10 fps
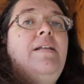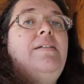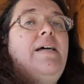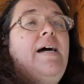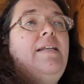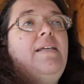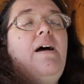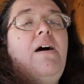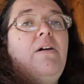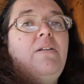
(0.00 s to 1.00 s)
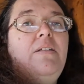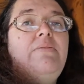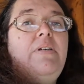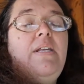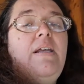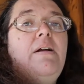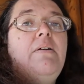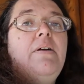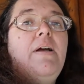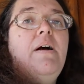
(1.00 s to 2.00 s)
not in our living
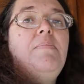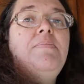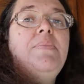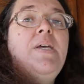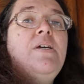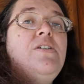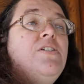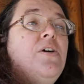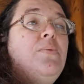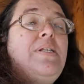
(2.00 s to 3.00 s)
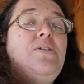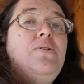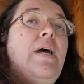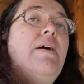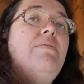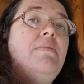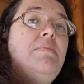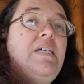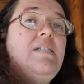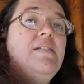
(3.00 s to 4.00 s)
area. So we do have them
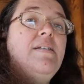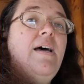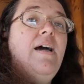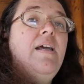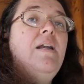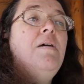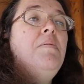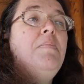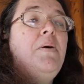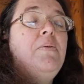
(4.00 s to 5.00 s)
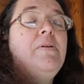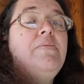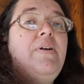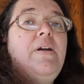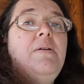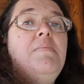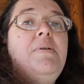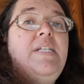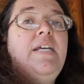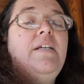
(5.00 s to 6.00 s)
inside, but we're very
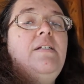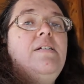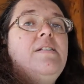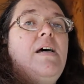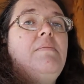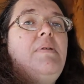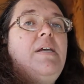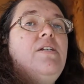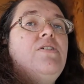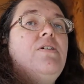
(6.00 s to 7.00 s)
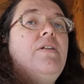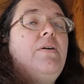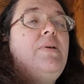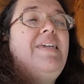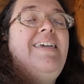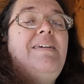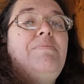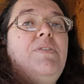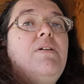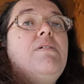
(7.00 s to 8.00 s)
meticulous on making sure that we
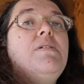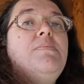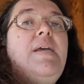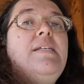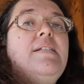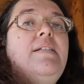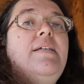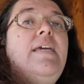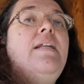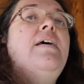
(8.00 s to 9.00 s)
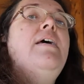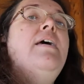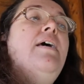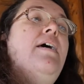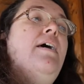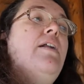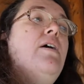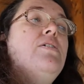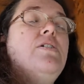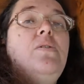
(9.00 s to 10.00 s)
keep their space clean and
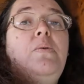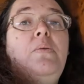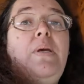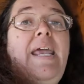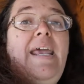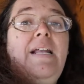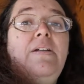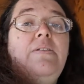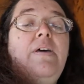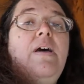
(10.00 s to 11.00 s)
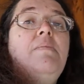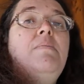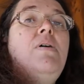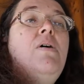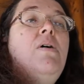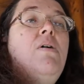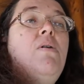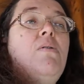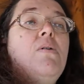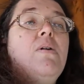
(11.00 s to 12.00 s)
also when we handle them
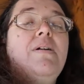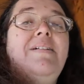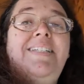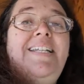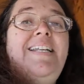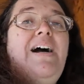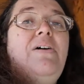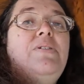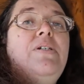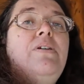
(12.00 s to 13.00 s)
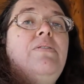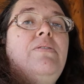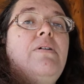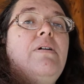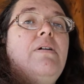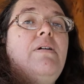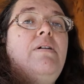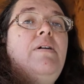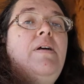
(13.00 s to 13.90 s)
or clean out their